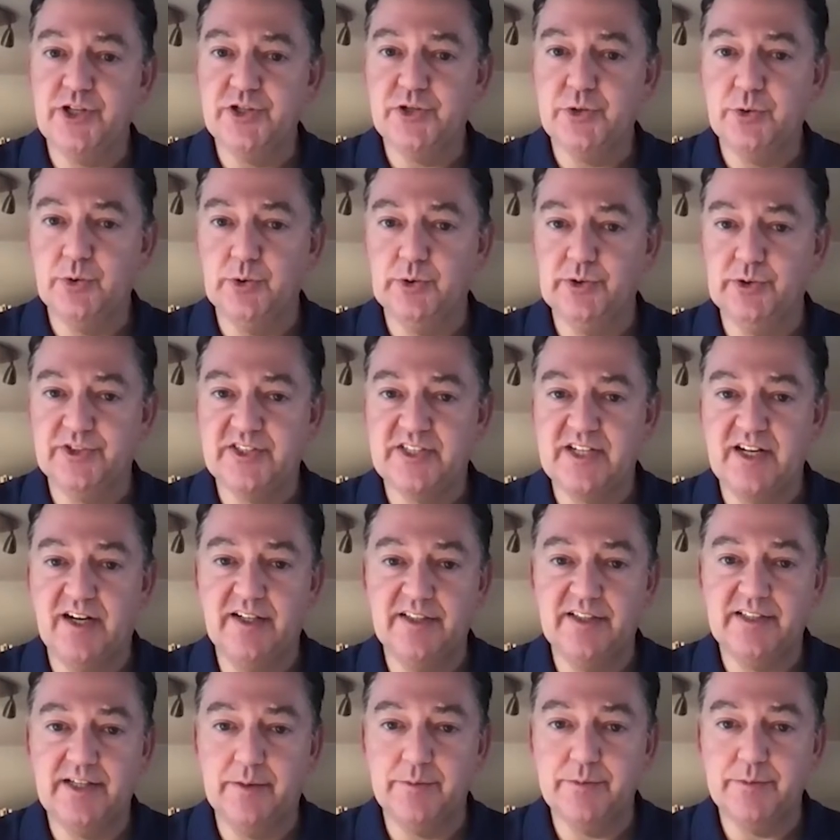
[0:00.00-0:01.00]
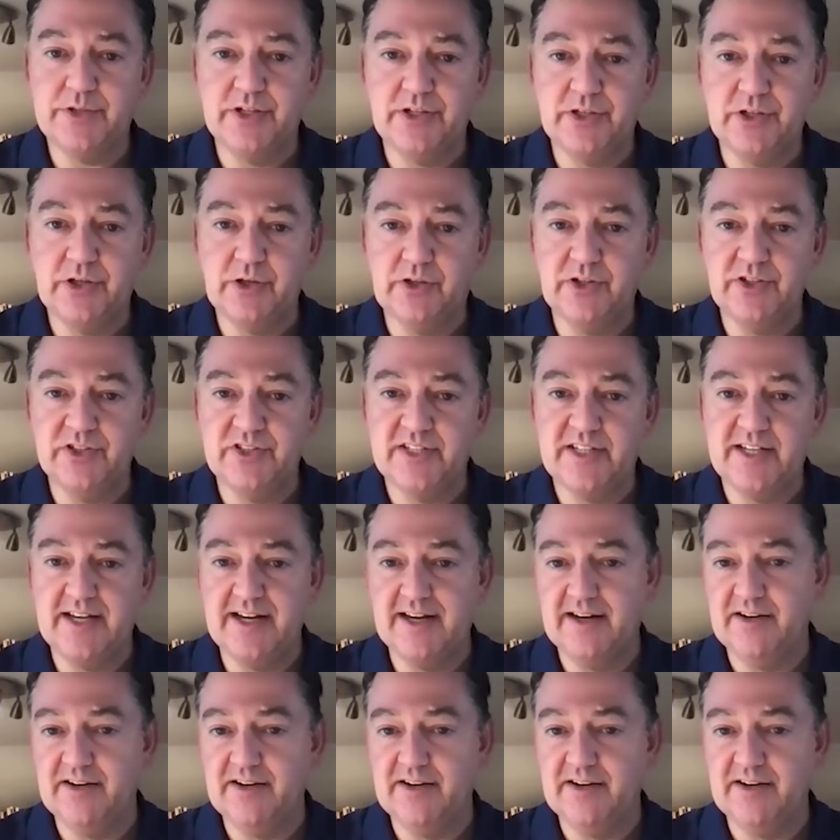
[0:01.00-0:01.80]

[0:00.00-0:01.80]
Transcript: to all the startups that you could see.